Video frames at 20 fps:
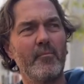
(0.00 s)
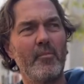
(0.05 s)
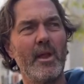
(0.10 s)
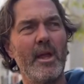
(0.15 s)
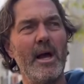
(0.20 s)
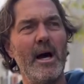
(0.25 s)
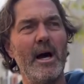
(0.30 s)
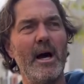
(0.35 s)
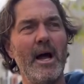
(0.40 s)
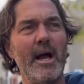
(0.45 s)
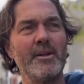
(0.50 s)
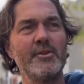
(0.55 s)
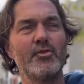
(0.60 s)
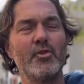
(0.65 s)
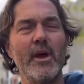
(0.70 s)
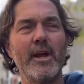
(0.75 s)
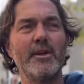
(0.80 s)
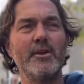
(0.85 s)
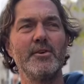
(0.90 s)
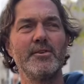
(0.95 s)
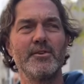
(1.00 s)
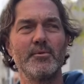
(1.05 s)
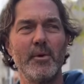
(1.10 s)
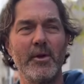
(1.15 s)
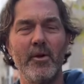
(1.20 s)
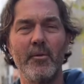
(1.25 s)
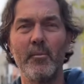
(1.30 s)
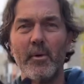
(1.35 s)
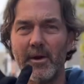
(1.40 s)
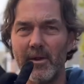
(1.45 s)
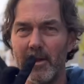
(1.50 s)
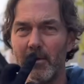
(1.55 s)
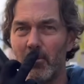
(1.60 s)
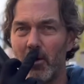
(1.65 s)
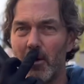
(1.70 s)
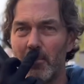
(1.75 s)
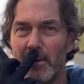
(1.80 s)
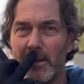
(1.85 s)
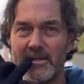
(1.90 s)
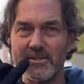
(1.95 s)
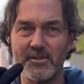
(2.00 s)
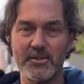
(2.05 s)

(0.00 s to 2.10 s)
and Trek uses one on one of their road bikes too.